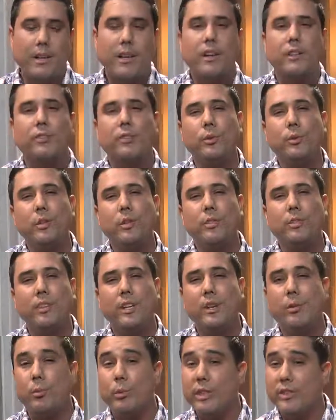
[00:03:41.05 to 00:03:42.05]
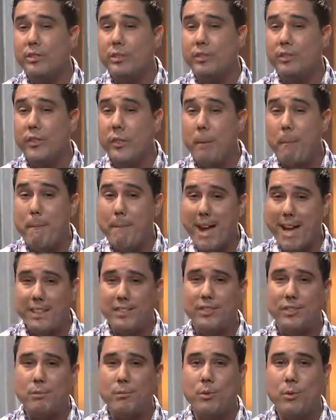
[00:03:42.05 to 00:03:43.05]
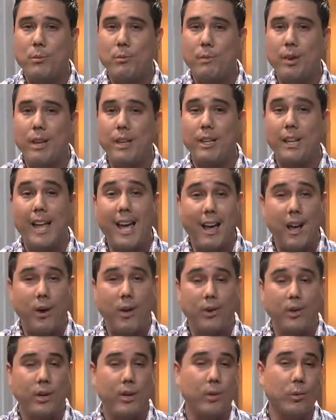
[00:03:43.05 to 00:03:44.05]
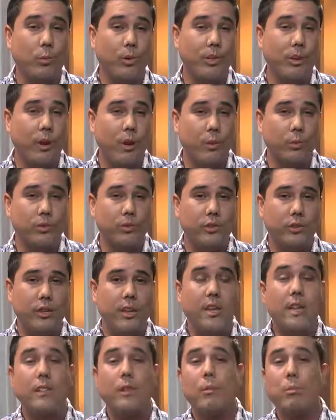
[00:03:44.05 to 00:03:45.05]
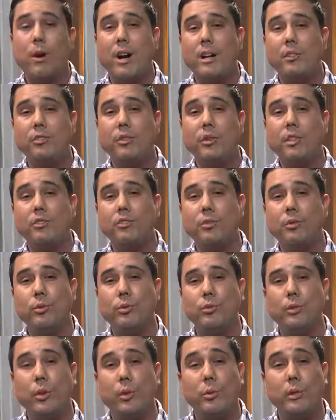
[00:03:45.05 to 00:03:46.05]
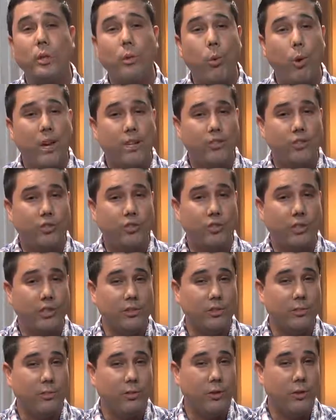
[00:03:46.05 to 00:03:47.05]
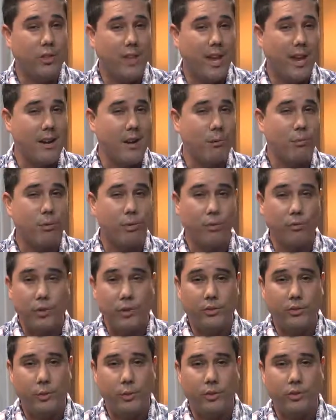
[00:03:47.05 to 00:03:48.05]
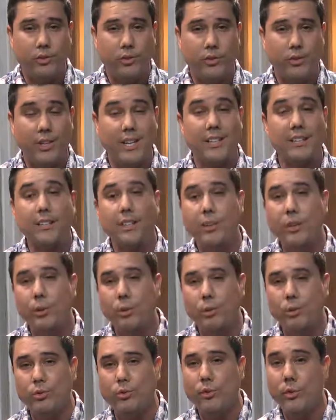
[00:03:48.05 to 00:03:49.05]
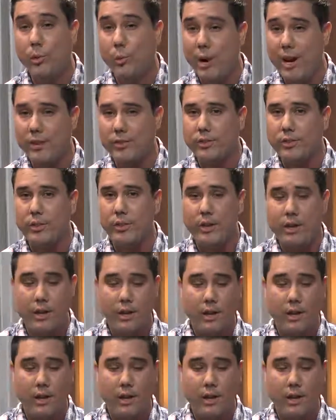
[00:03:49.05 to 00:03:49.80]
As soon as it reaches the maximum allowed on one host, the browser issues a request just for that number of resources and queues the rest.